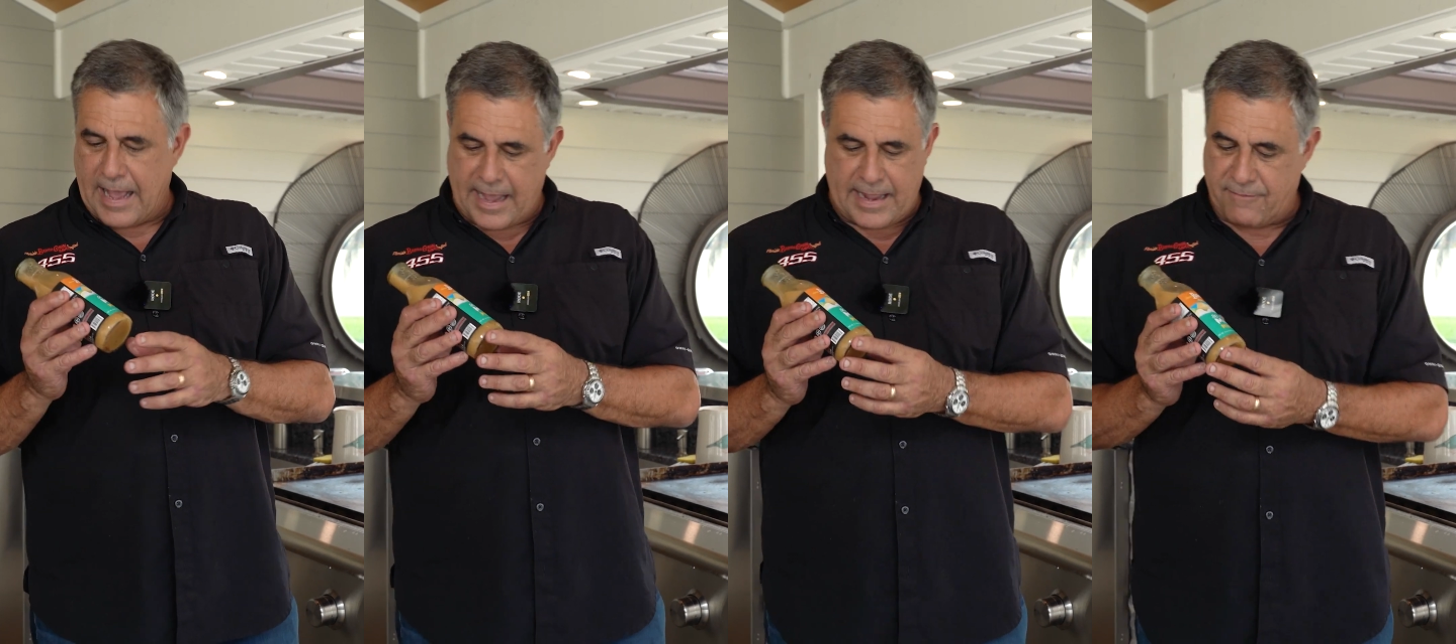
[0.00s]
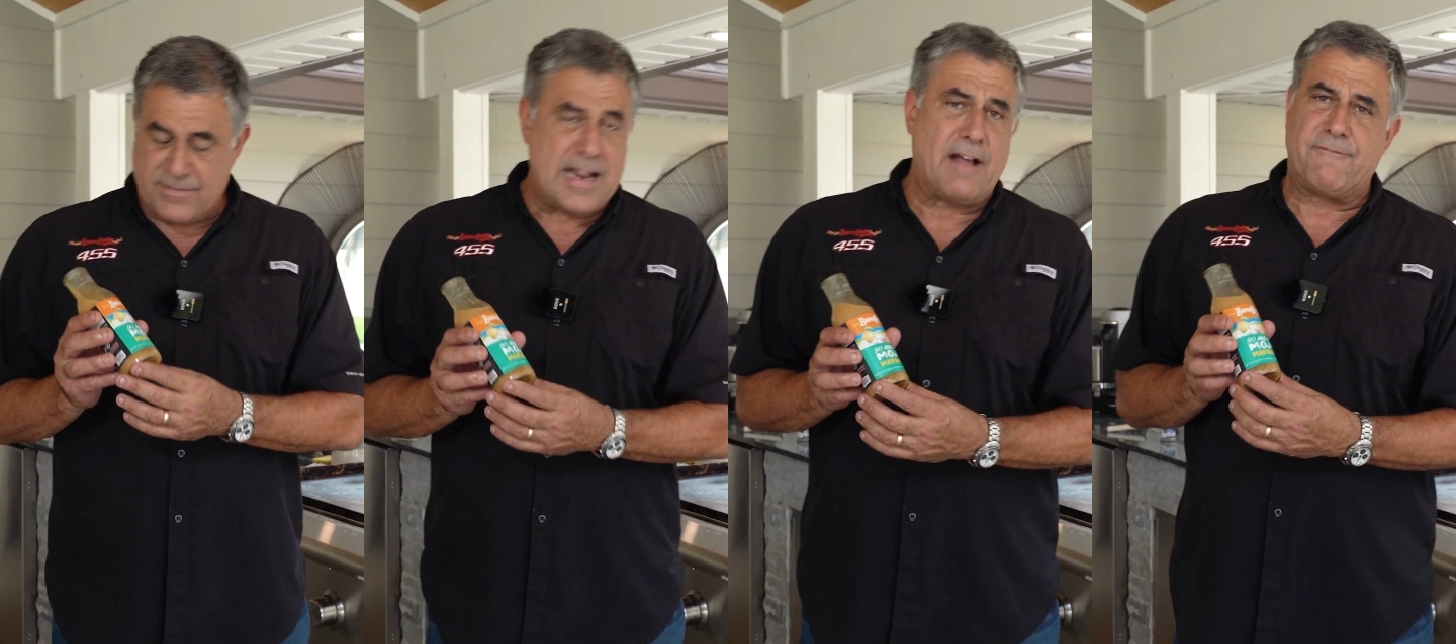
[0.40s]
I have
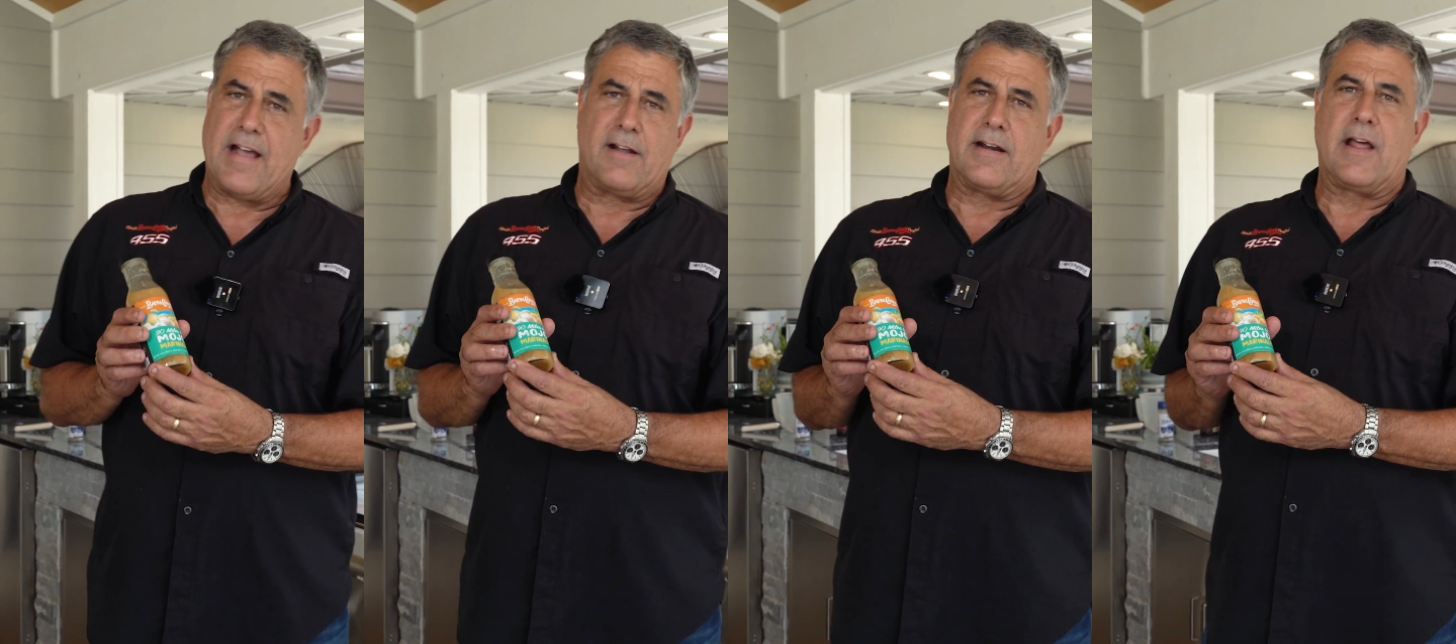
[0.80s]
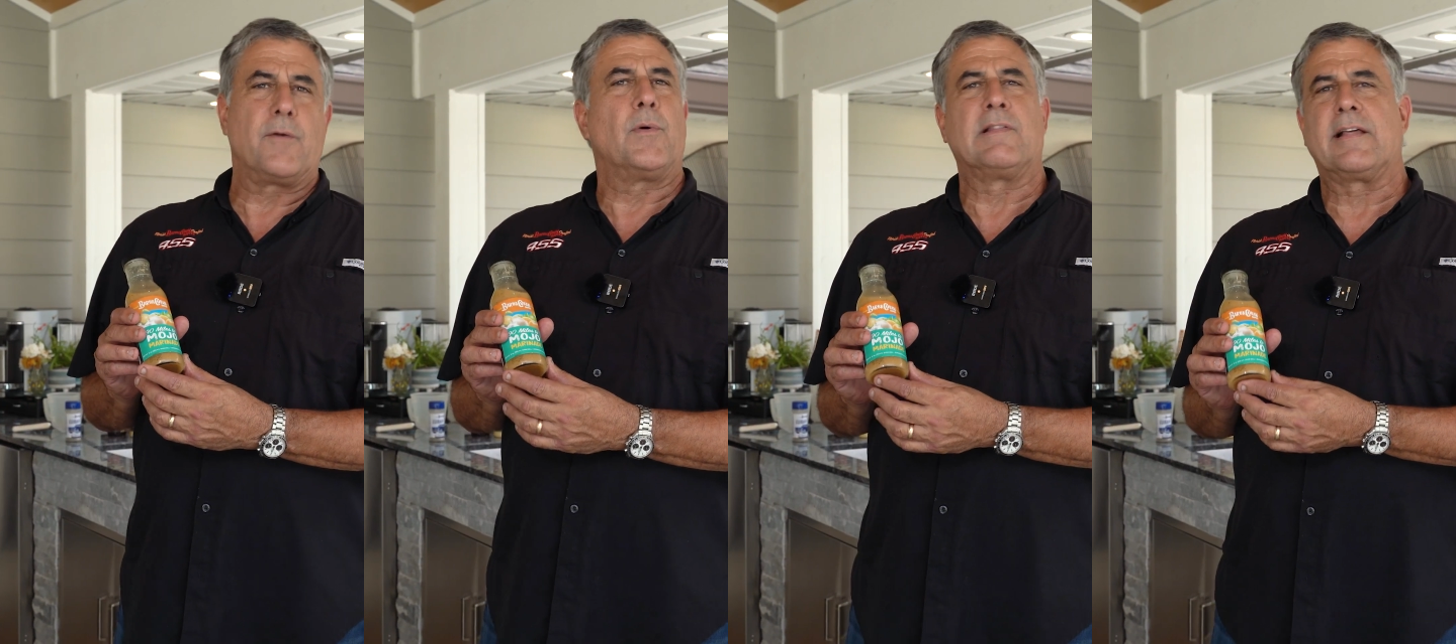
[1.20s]
not found
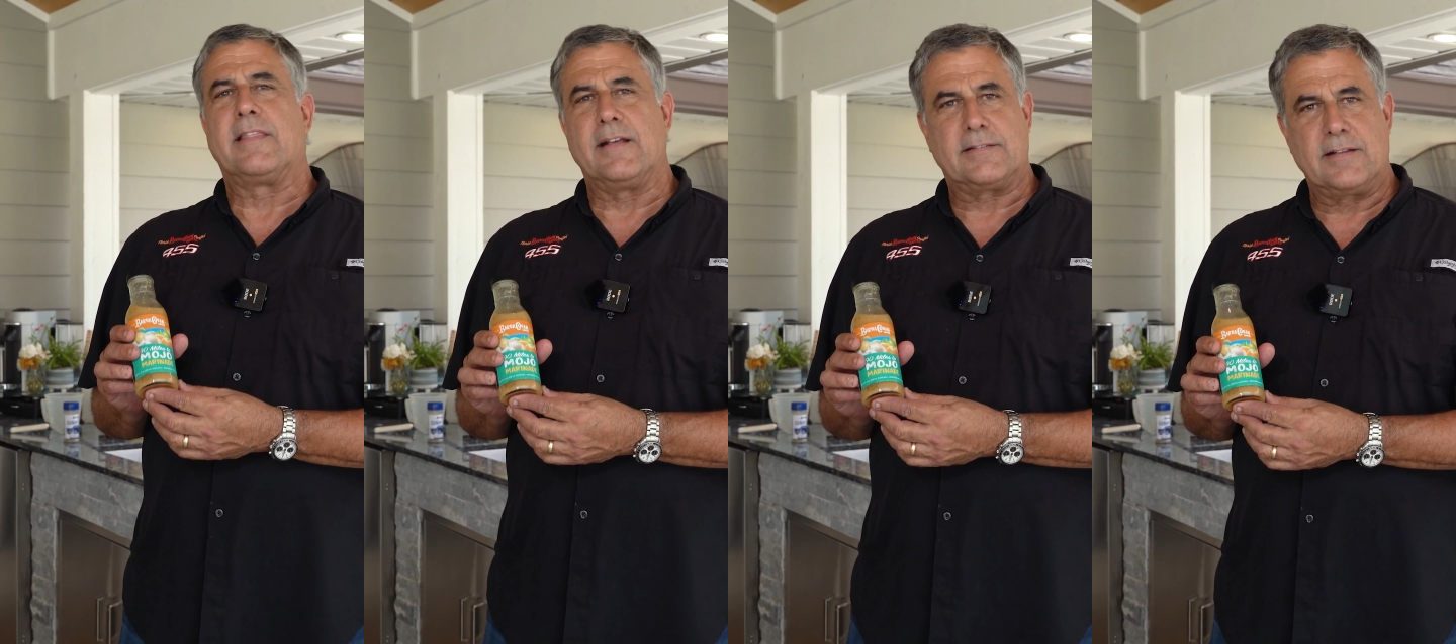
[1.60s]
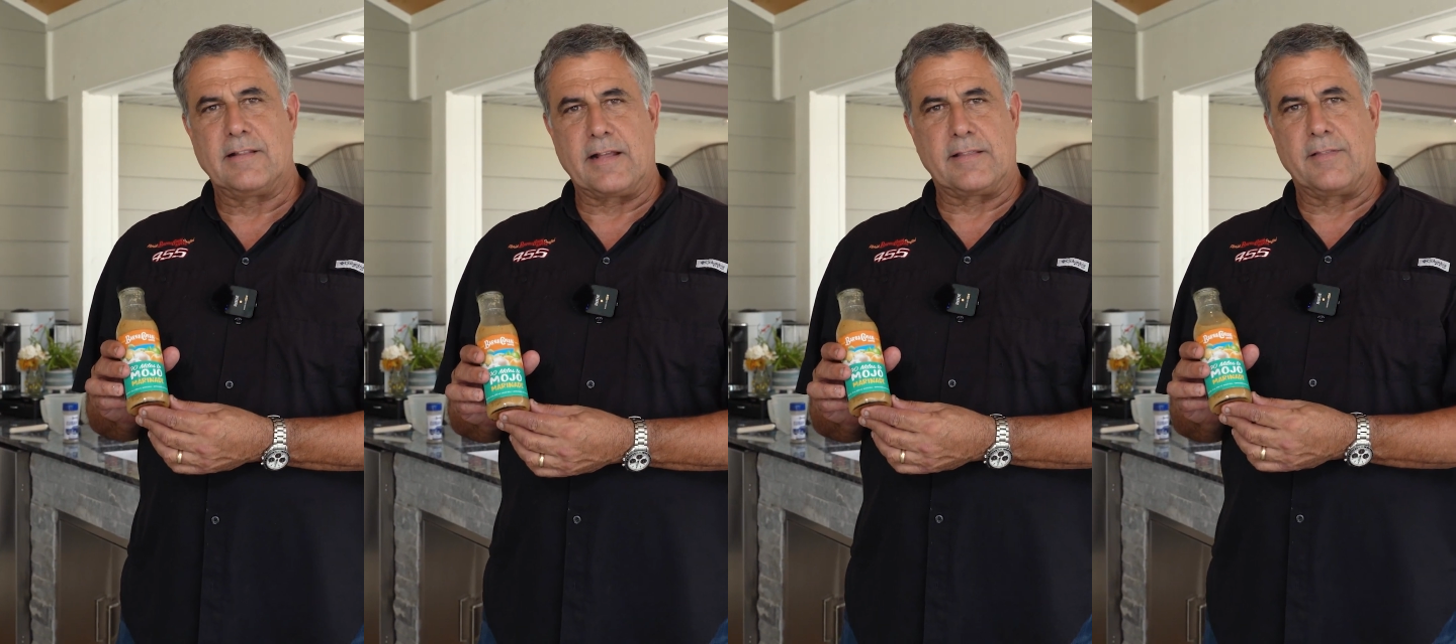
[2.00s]
another one like this,
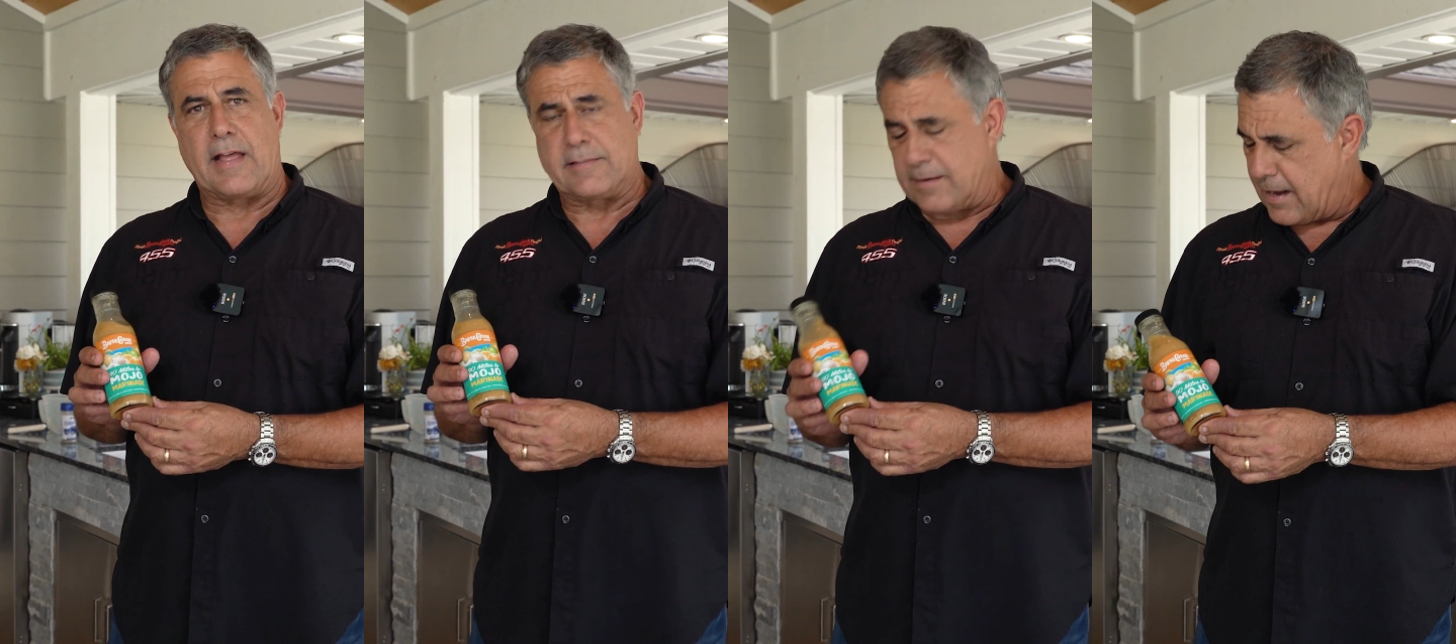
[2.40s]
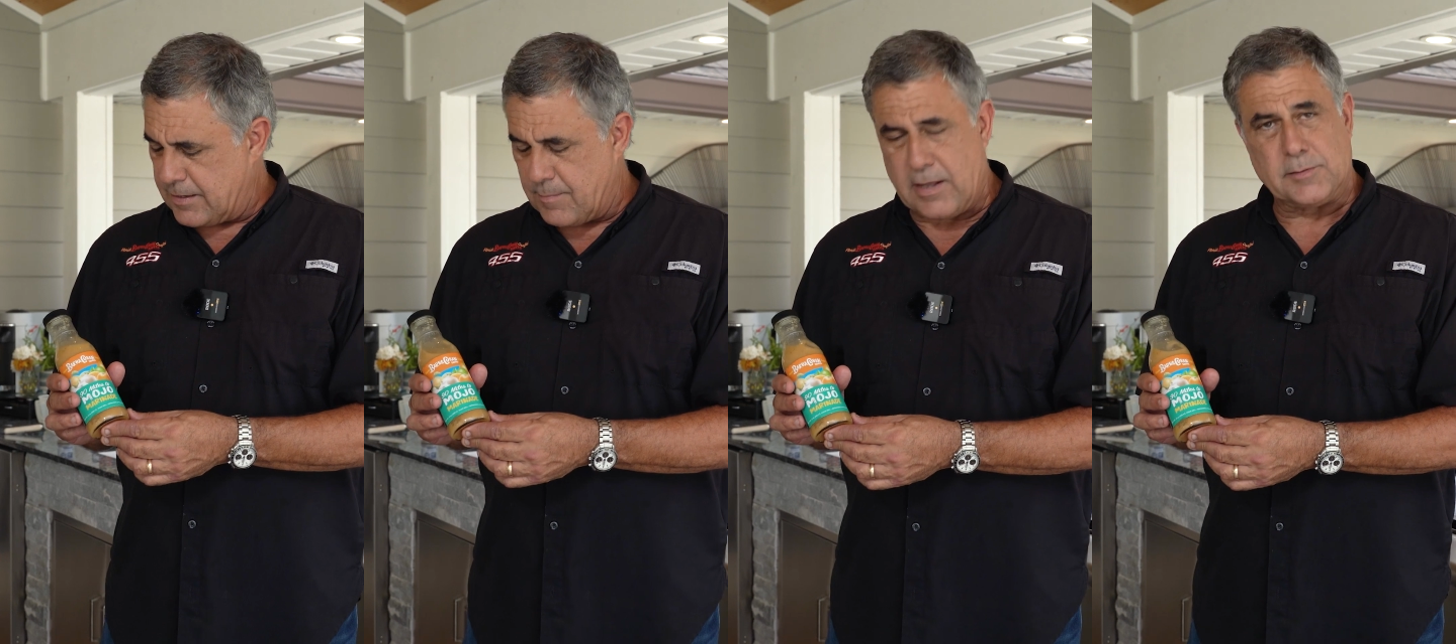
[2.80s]
like the
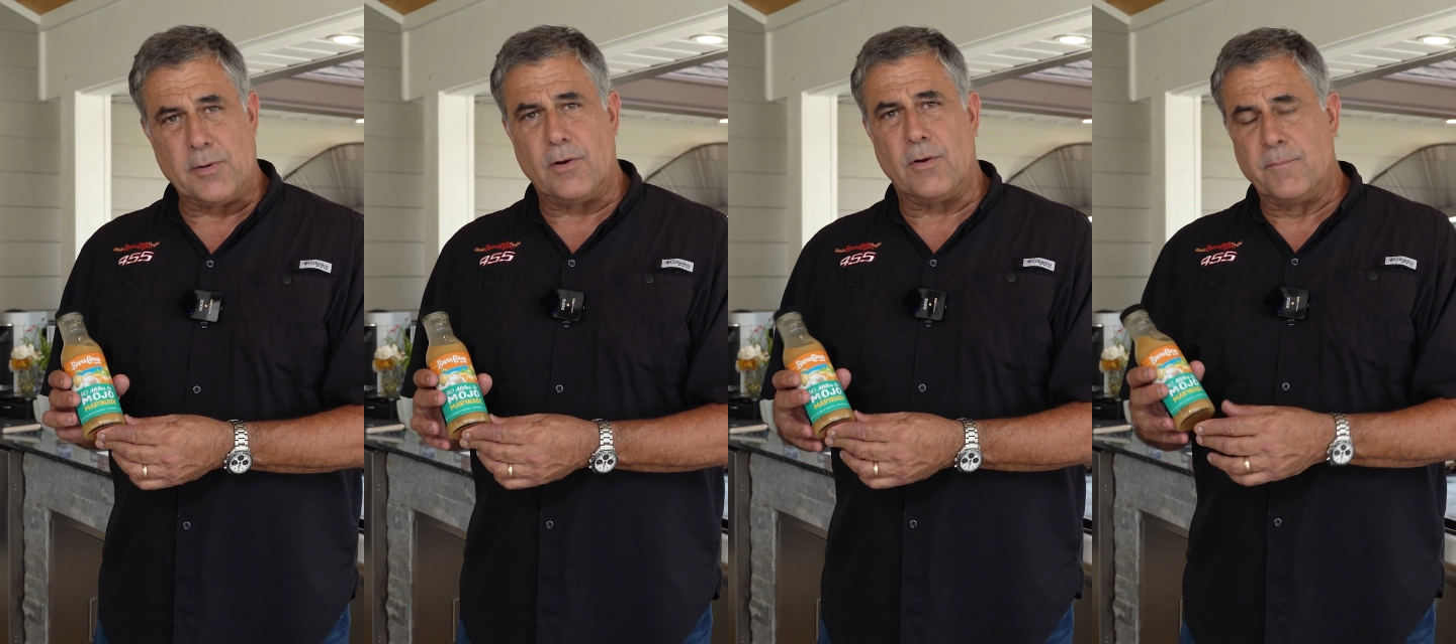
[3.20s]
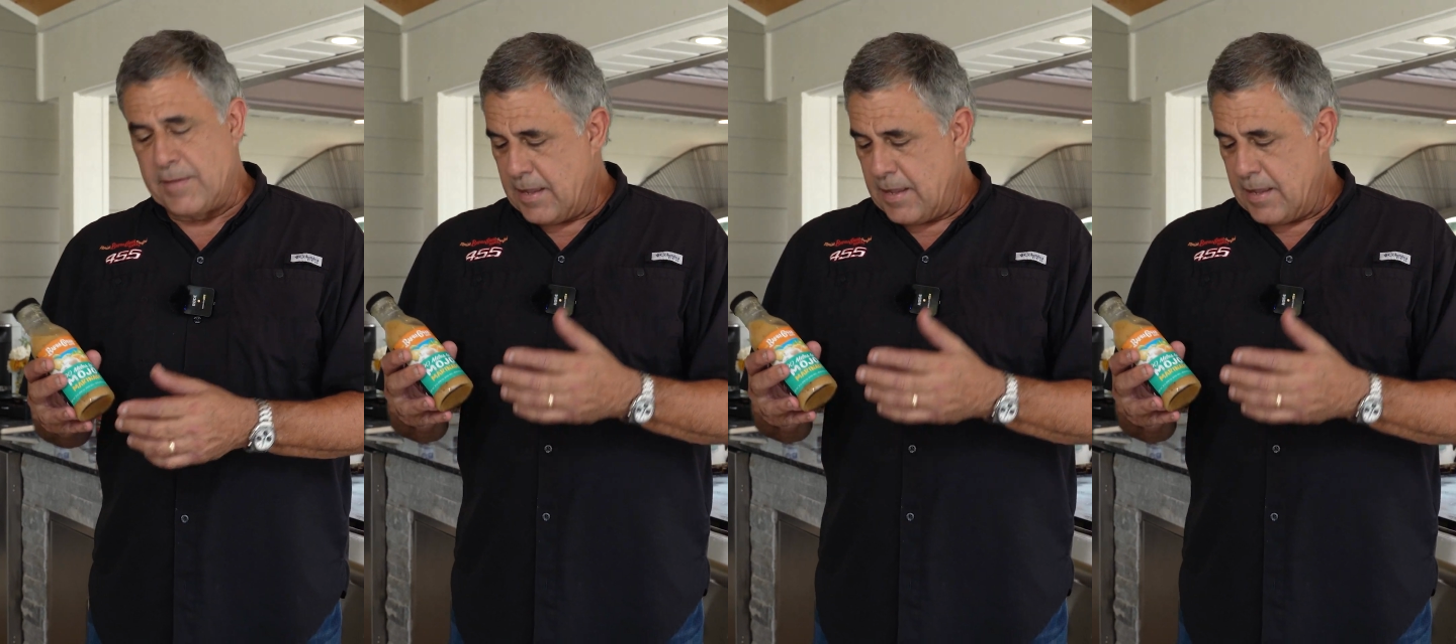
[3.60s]
90 mile to mojo.